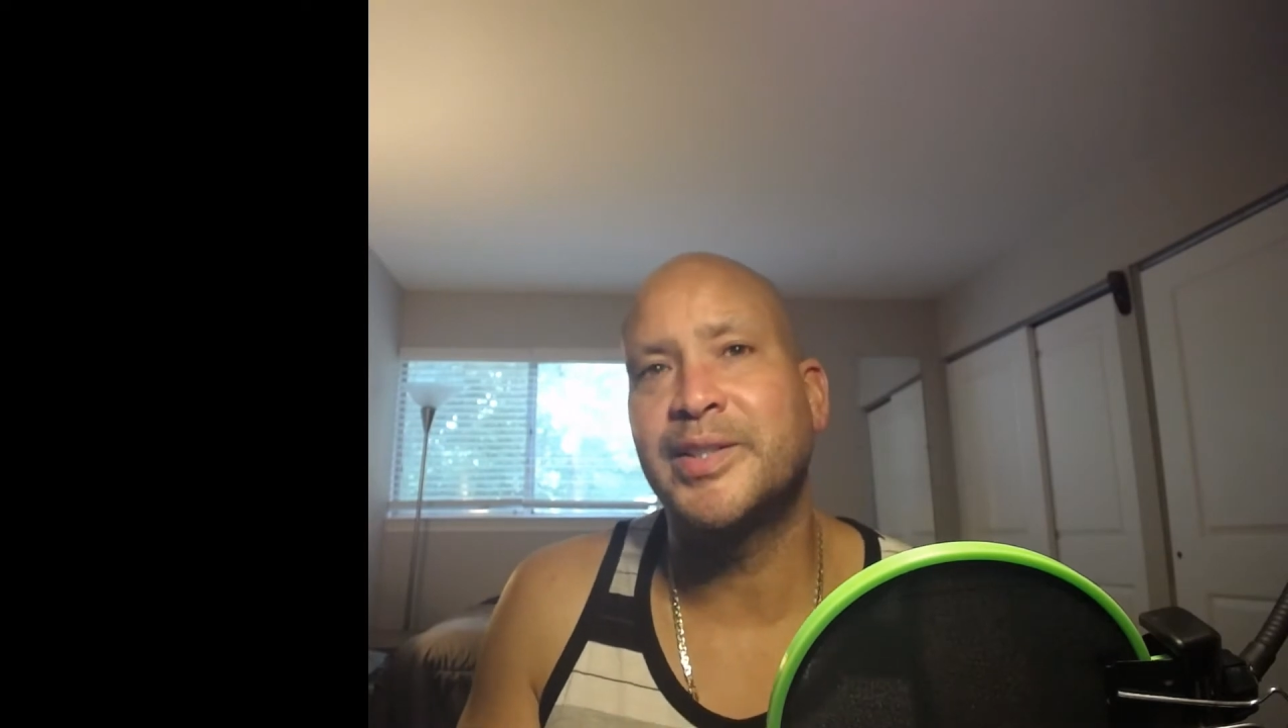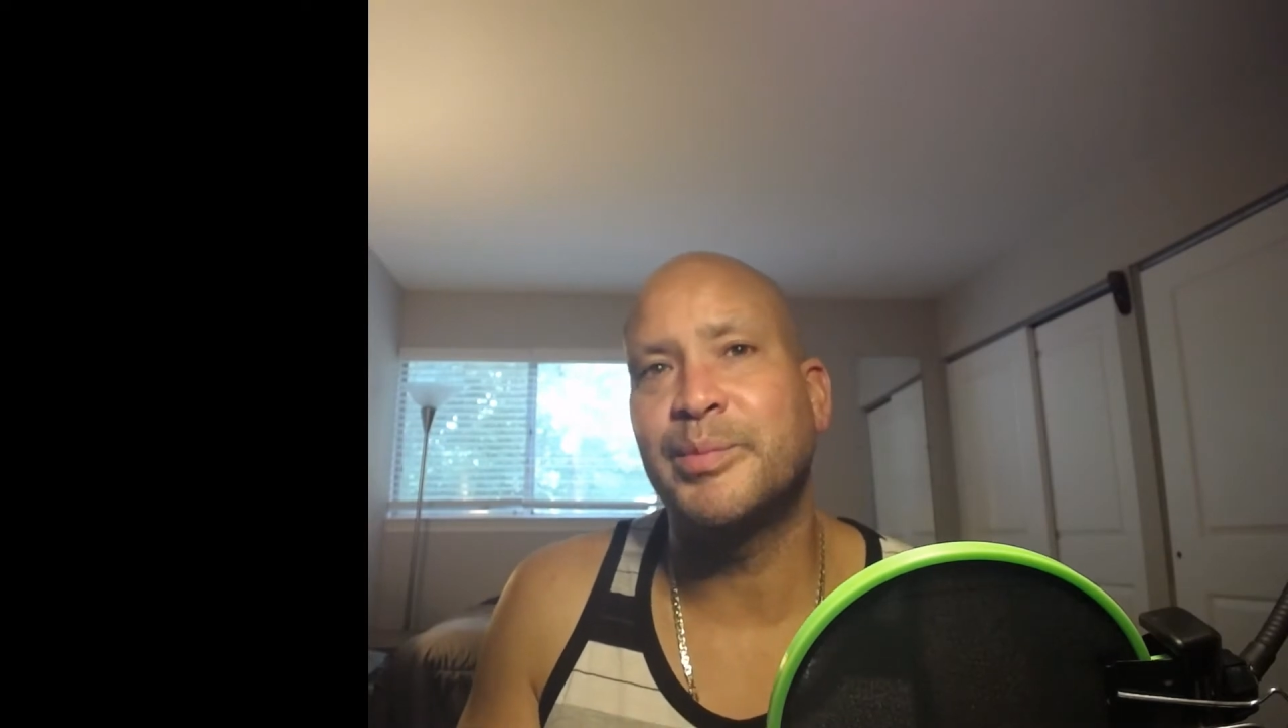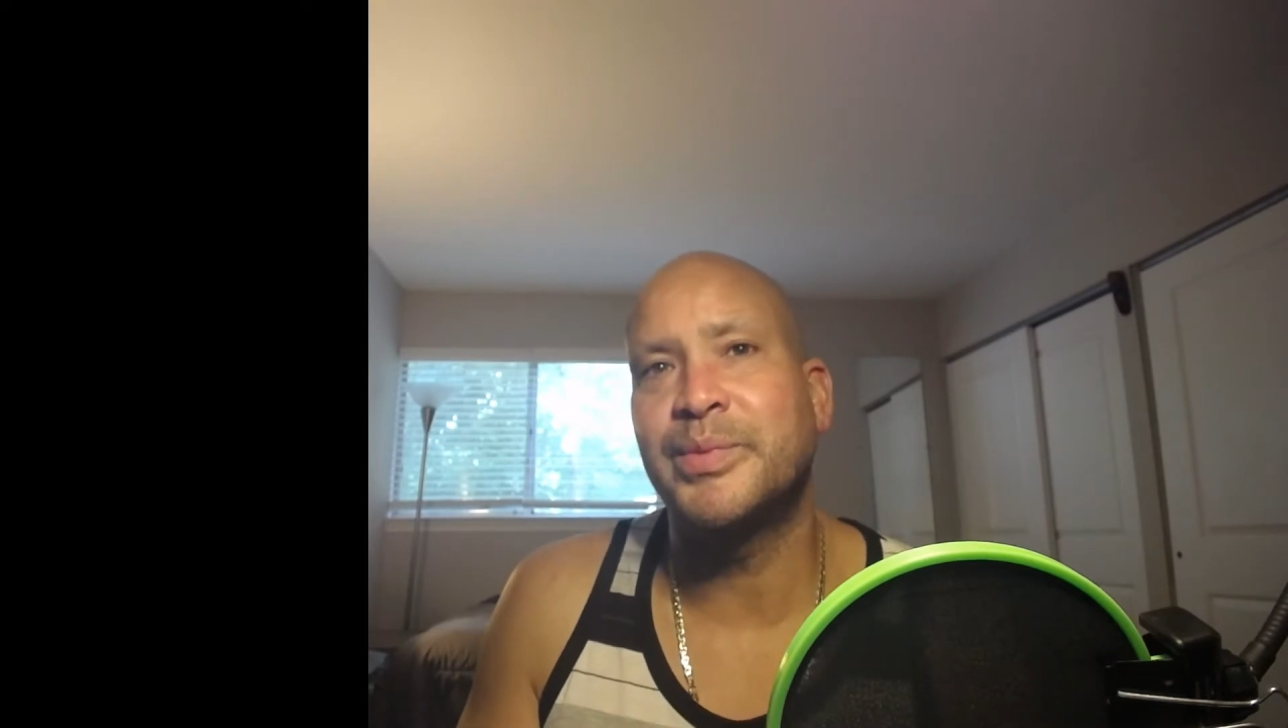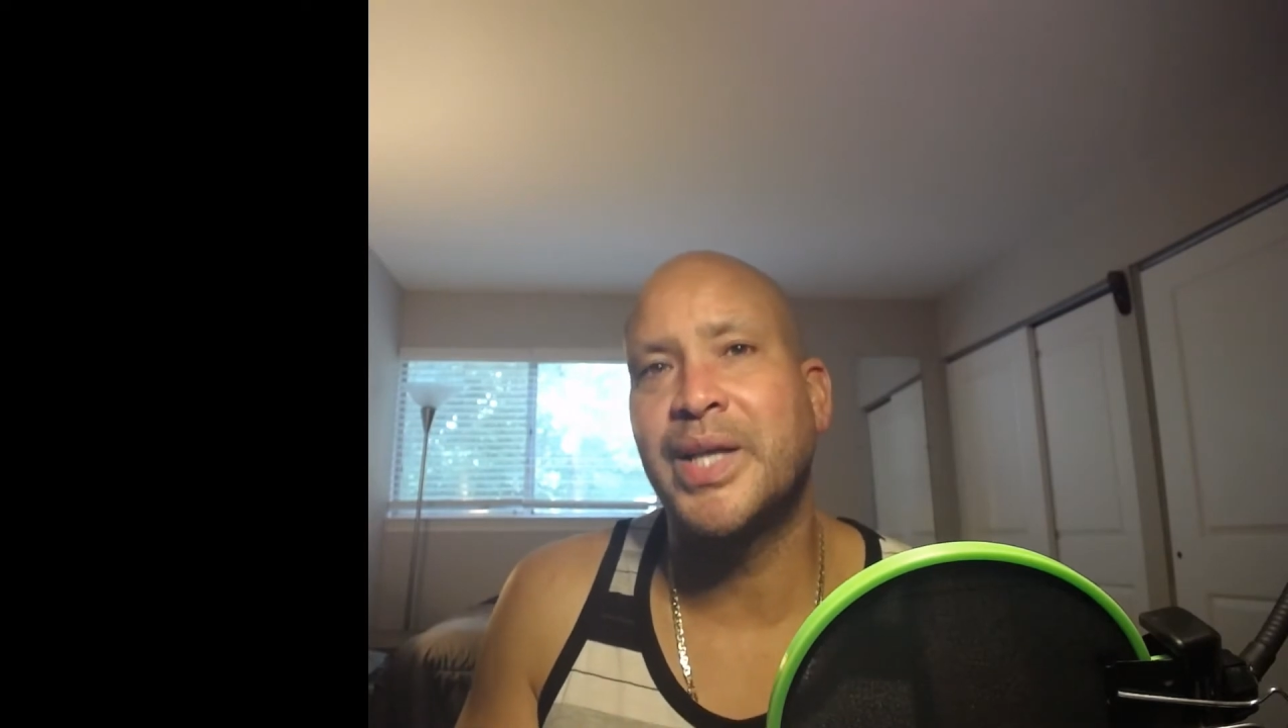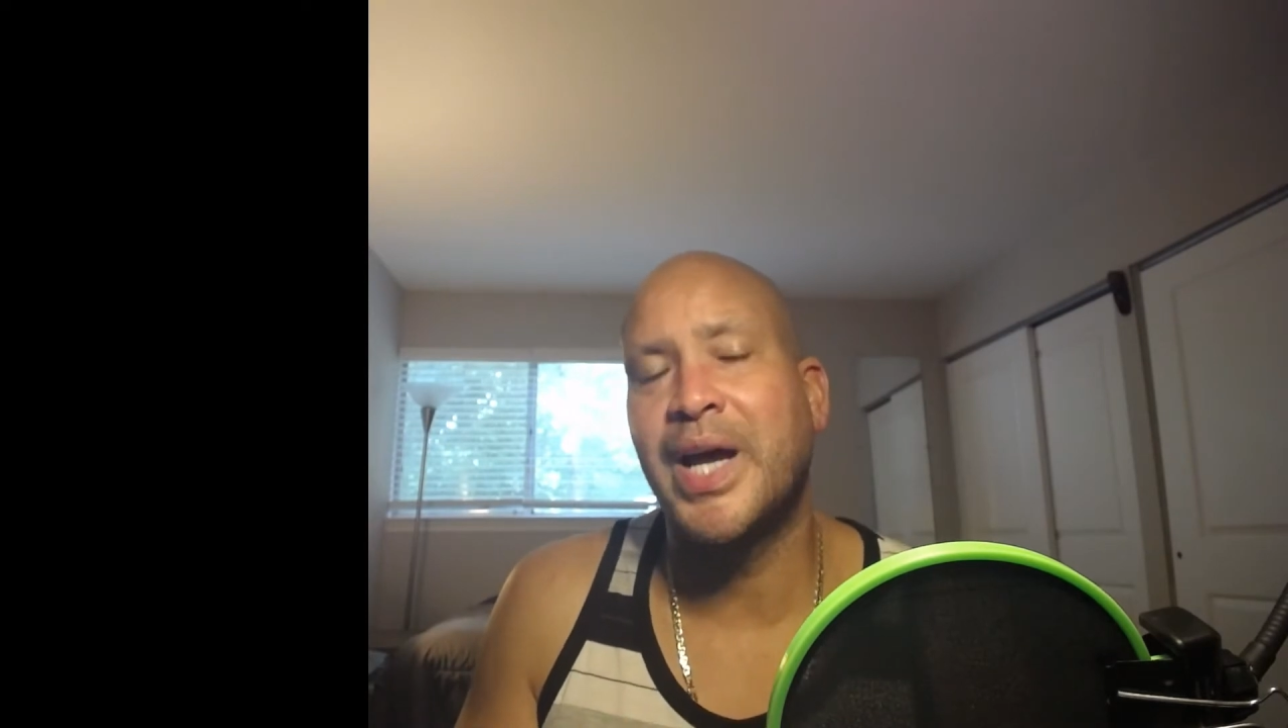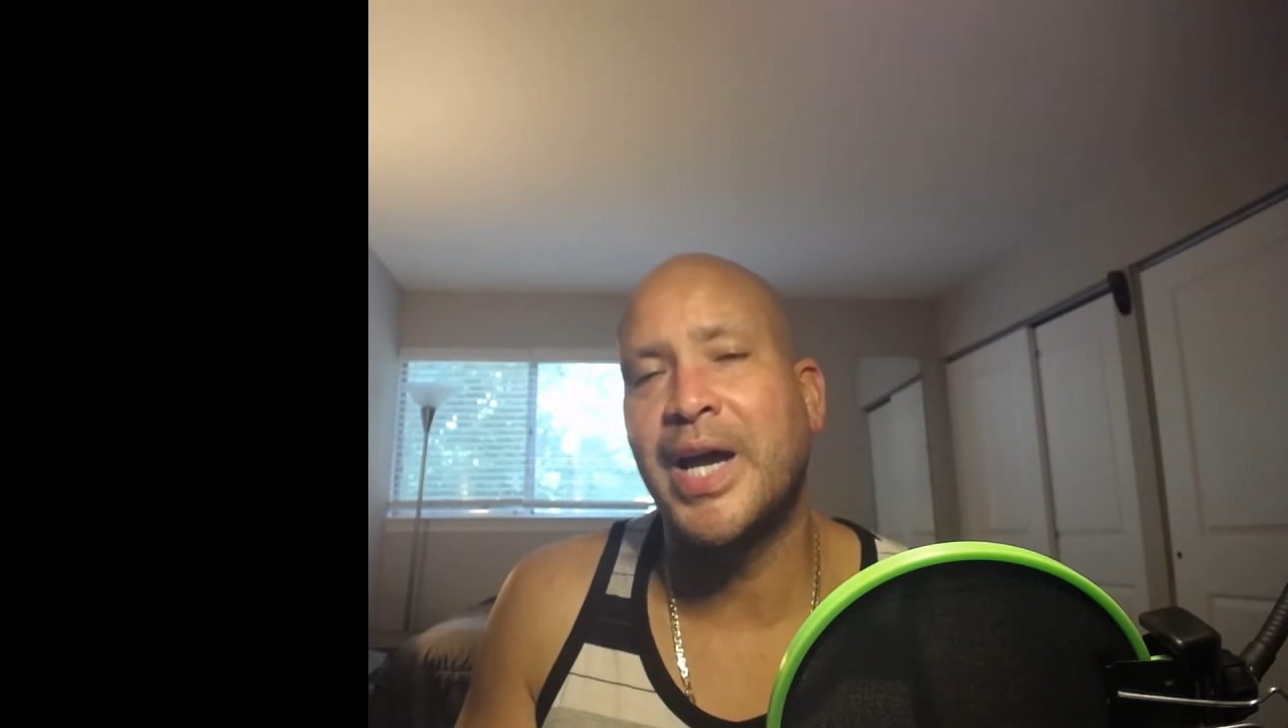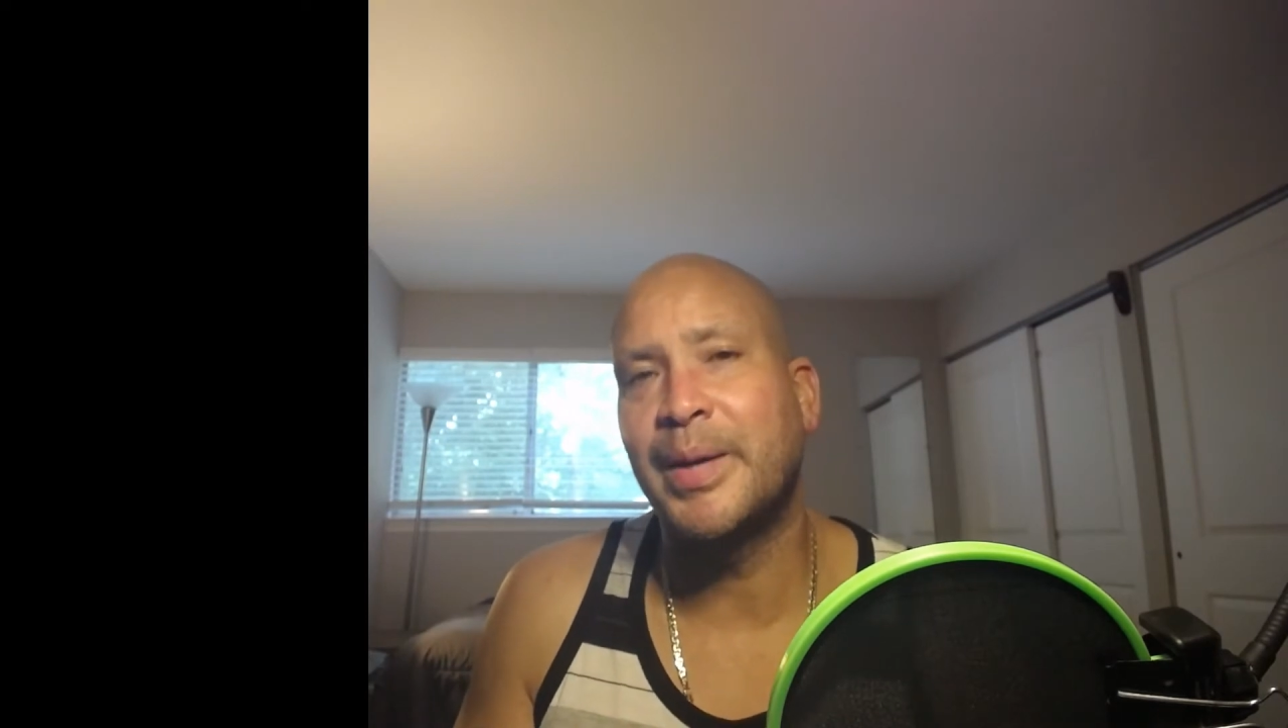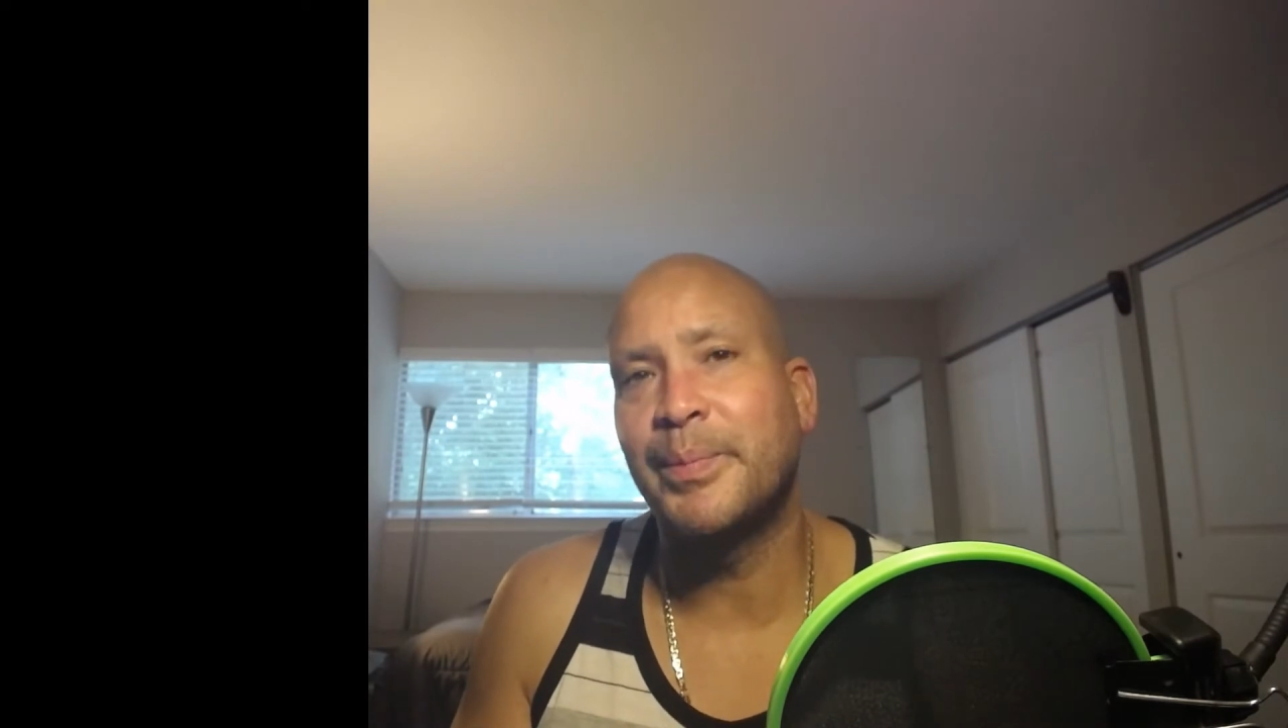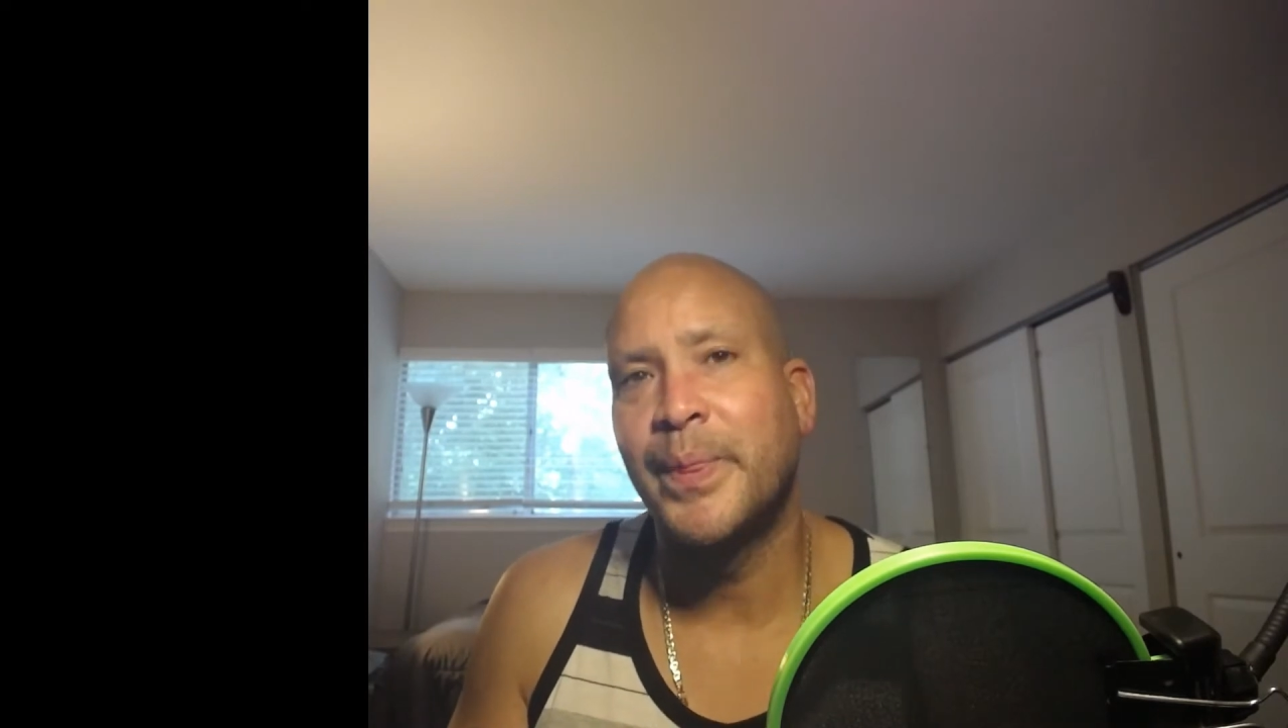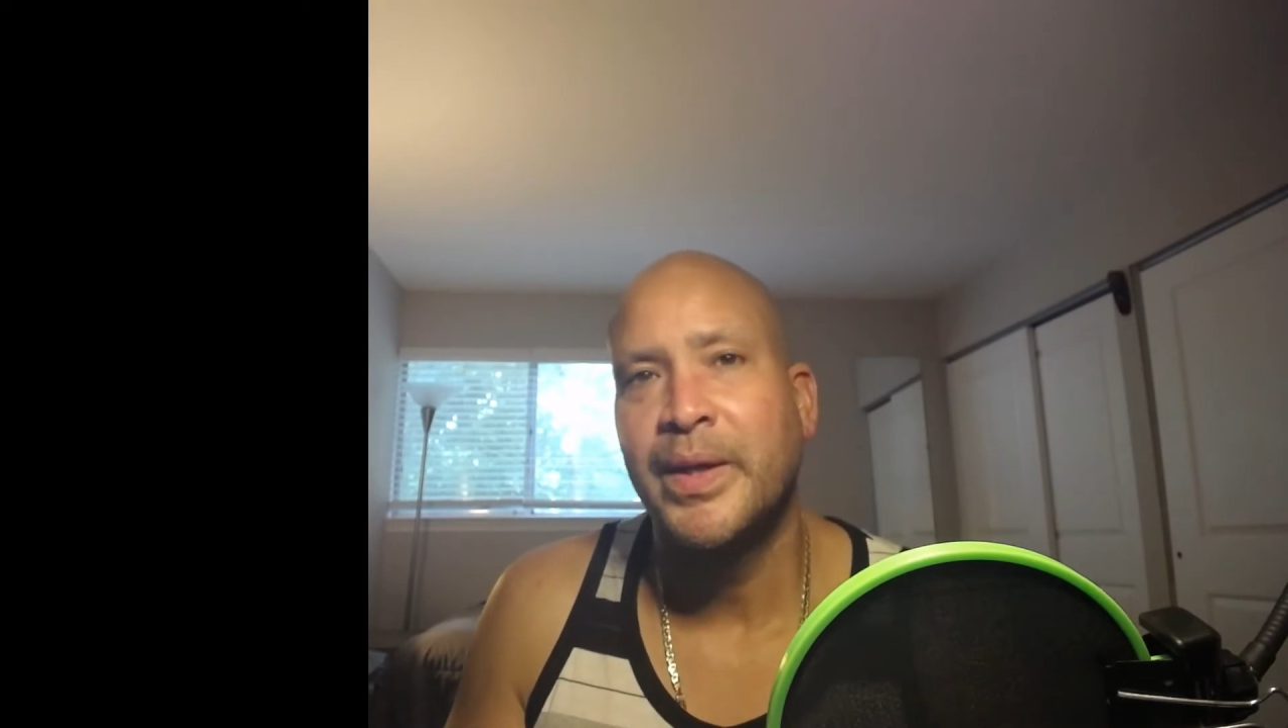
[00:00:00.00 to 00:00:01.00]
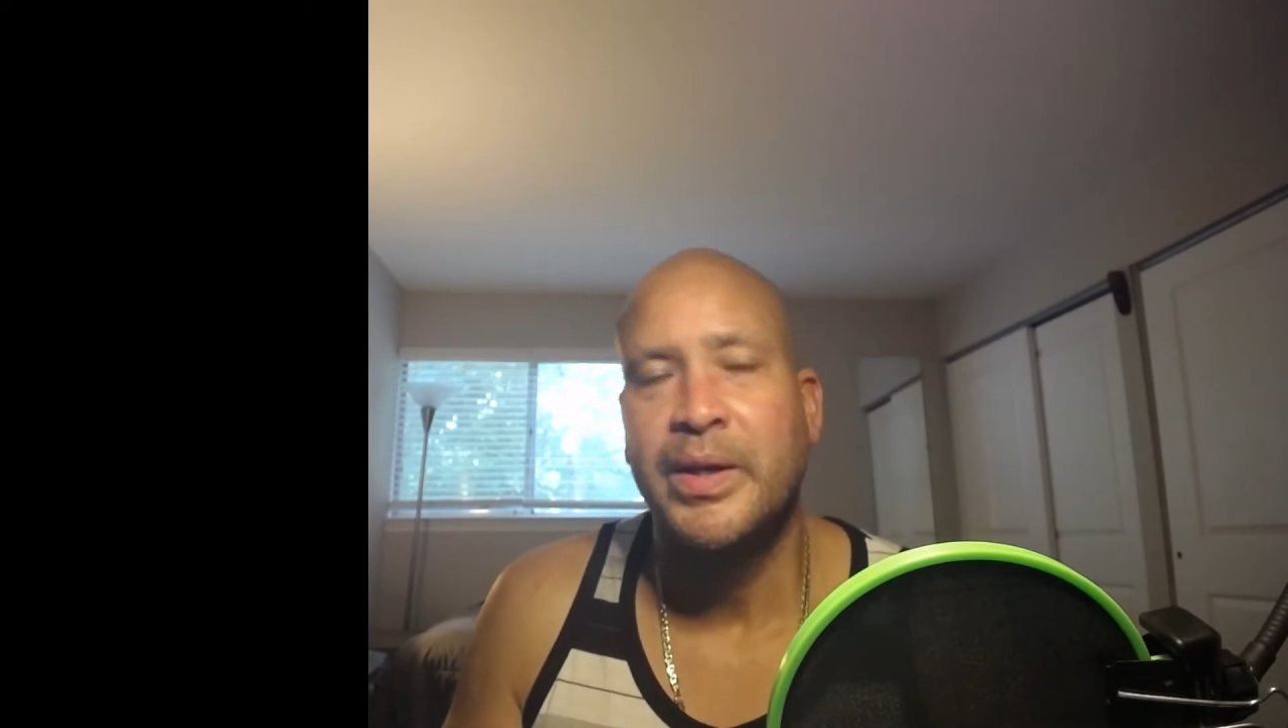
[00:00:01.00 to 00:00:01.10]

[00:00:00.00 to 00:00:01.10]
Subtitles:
some time